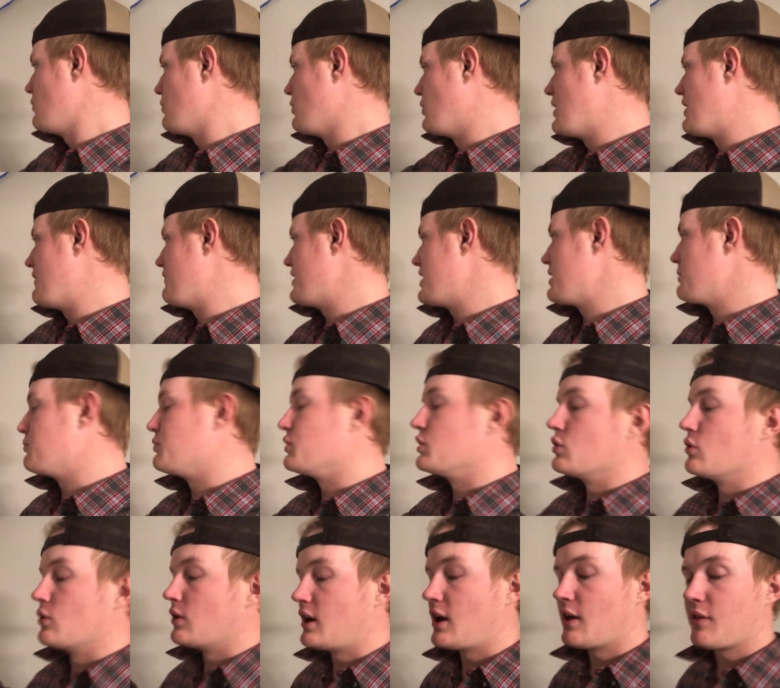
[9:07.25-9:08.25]
don't have any
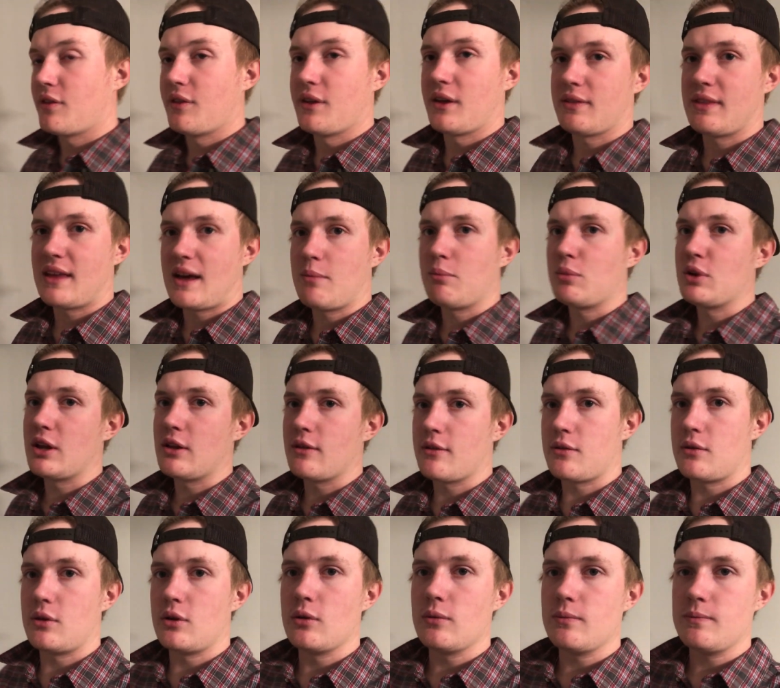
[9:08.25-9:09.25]
blue or nothing like that bleeding
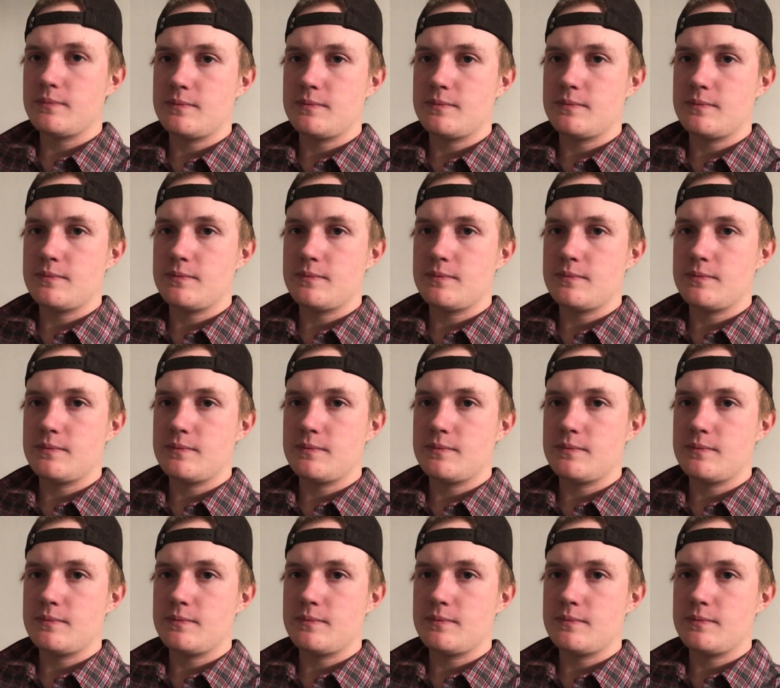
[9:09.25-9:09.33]
through.